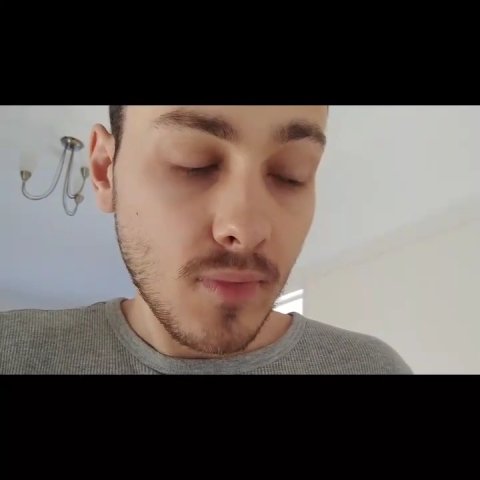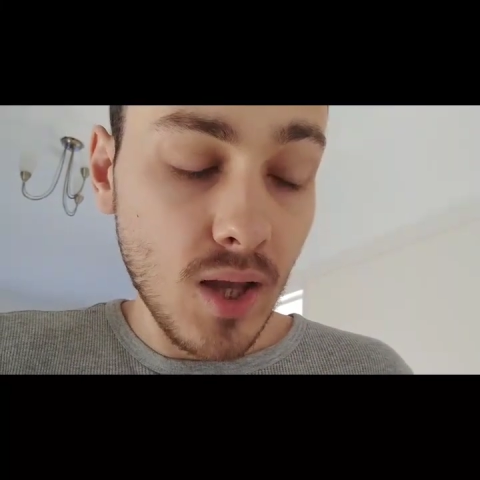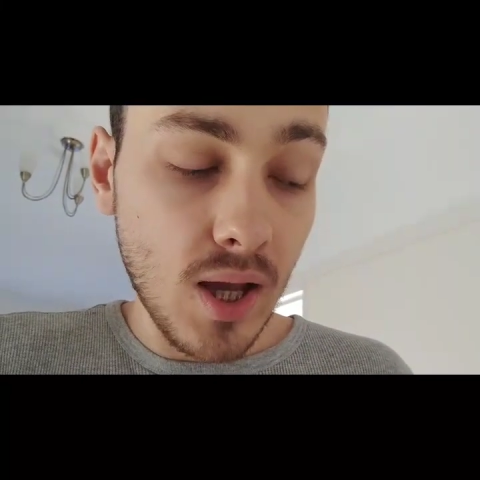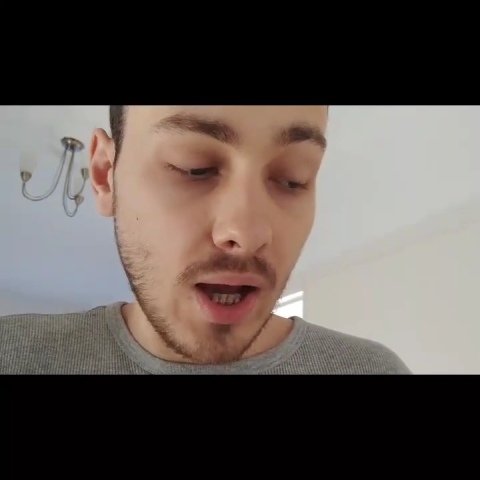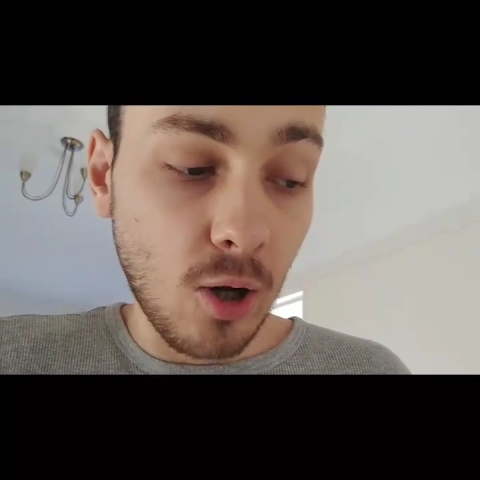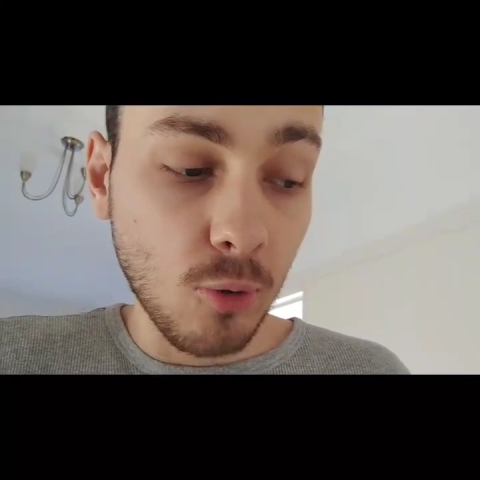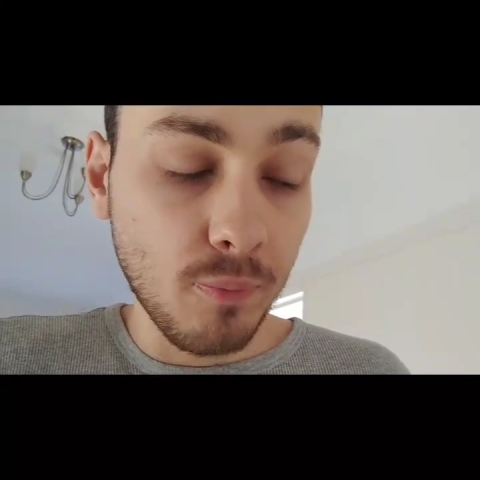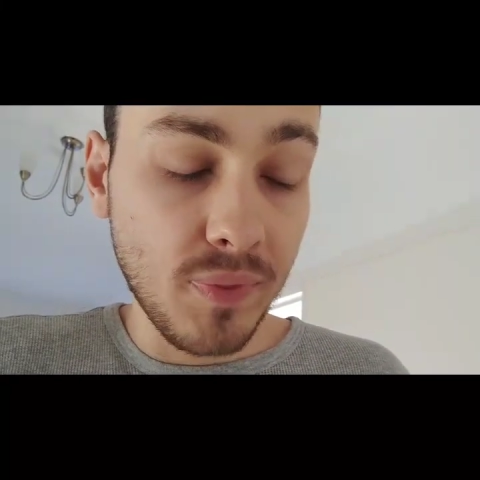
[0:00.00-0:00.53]

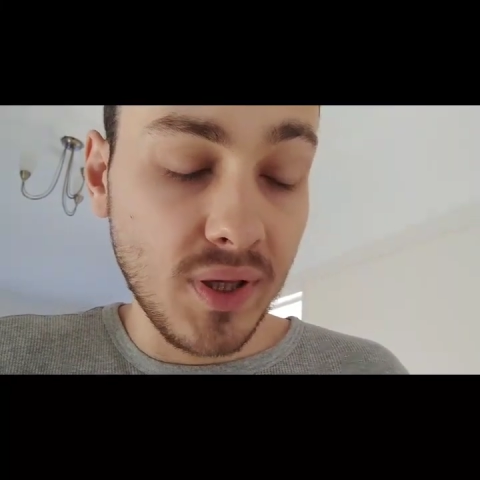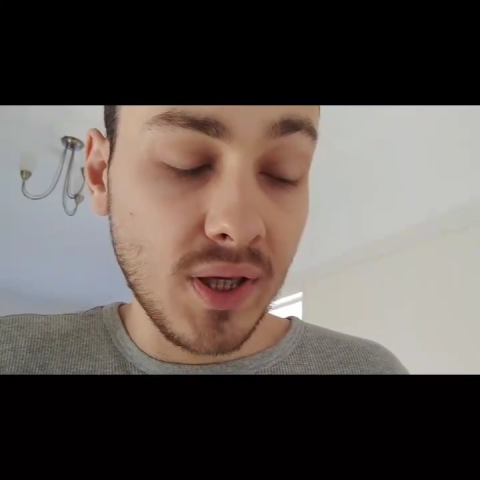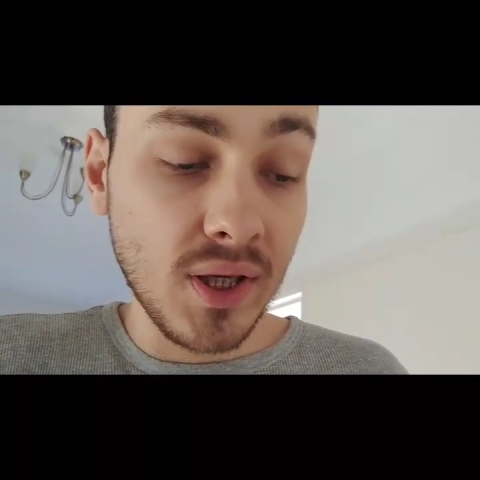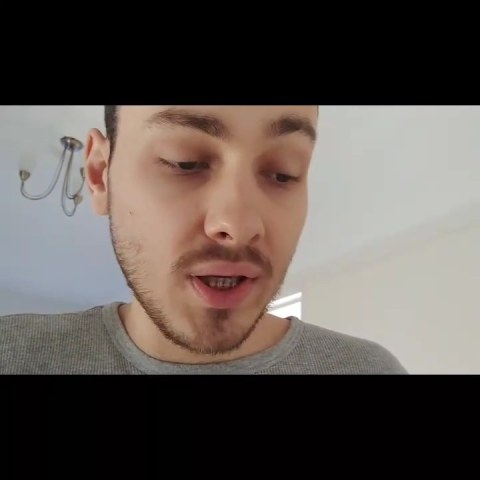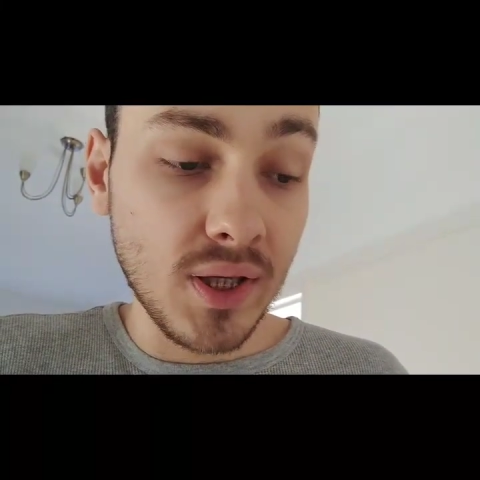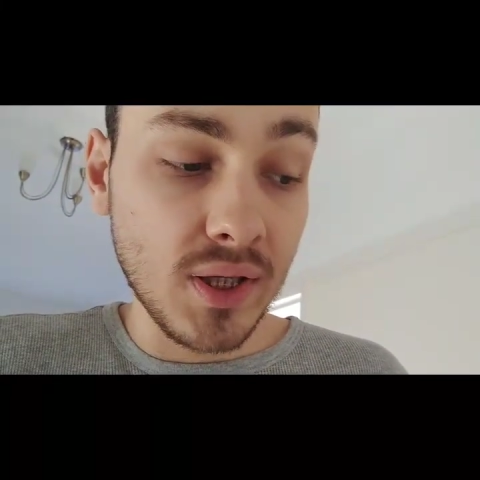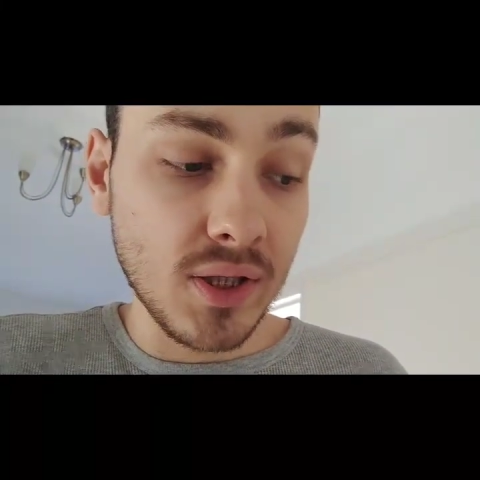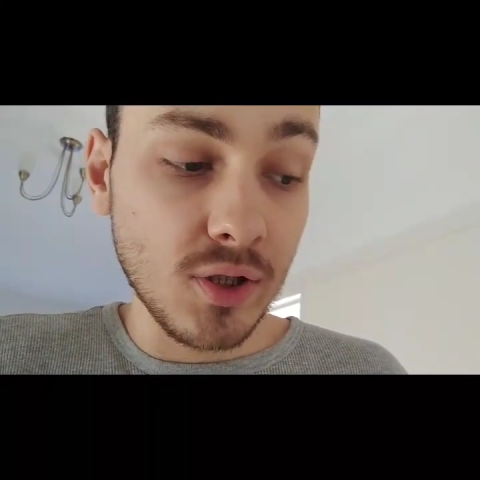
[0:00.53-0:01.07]
I'll
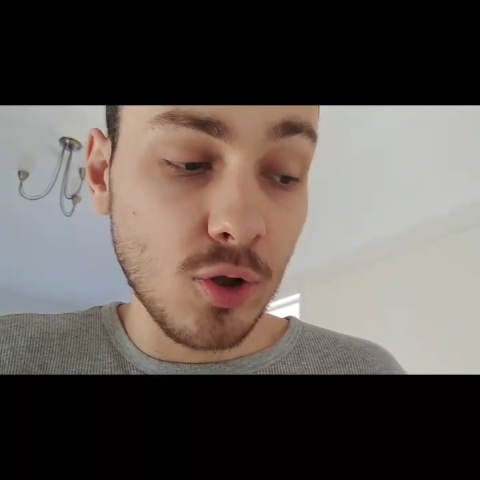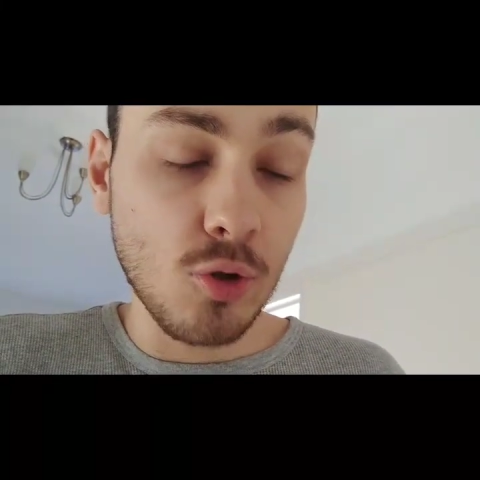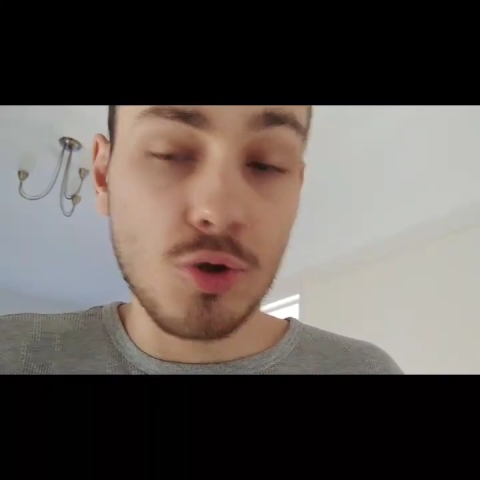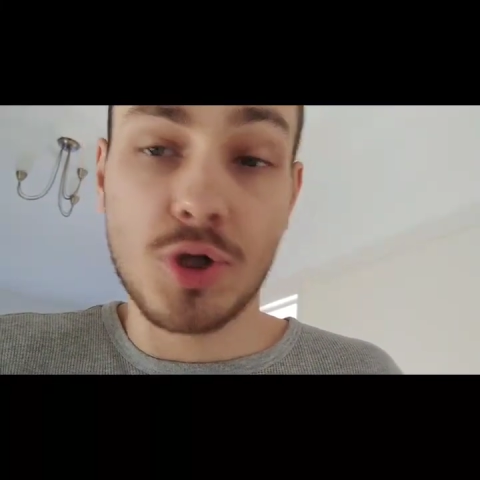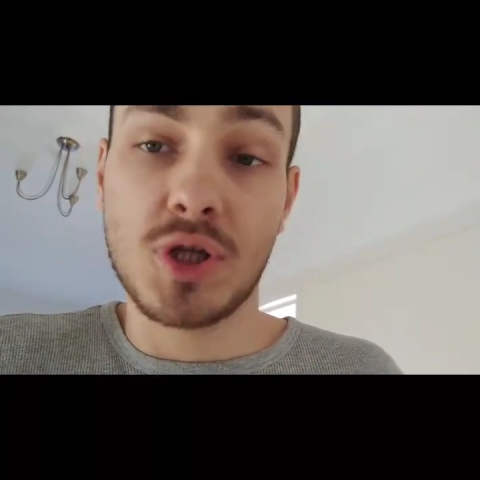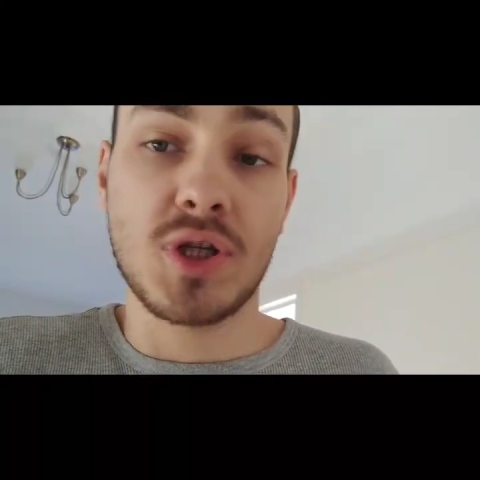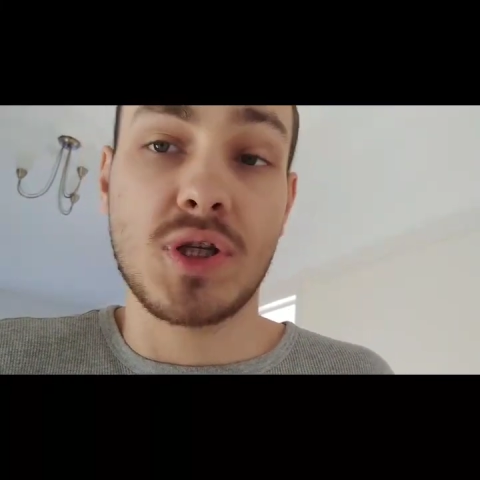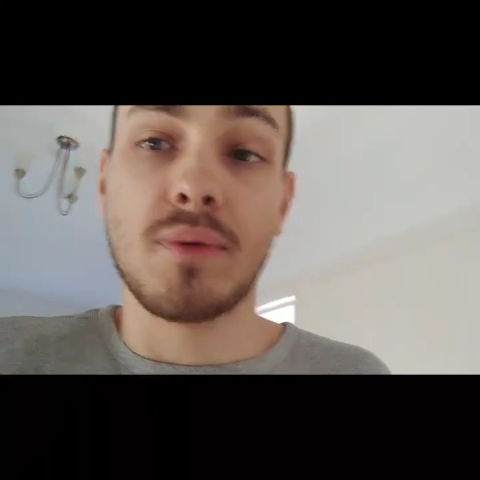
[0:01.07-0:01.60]
be doing
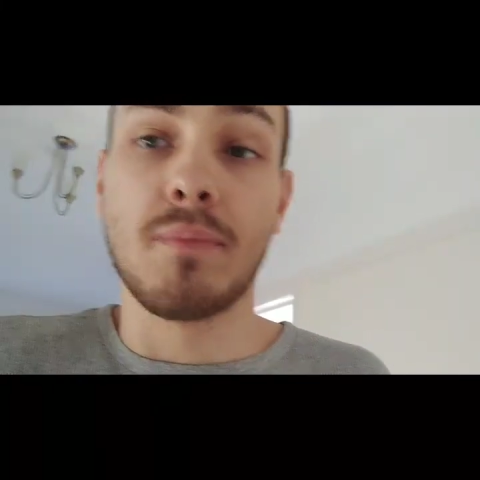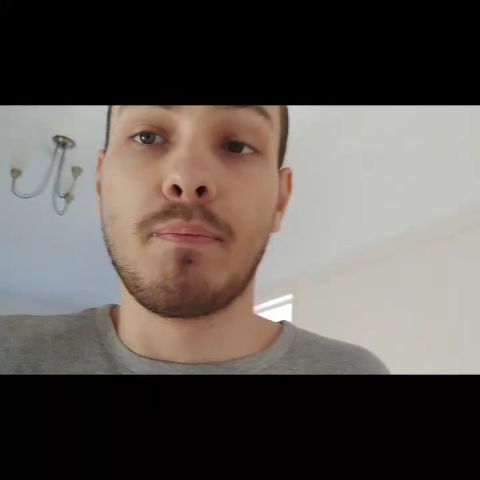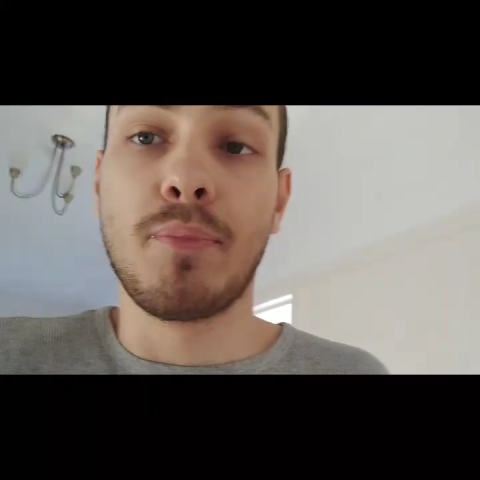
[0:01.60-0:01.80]
just some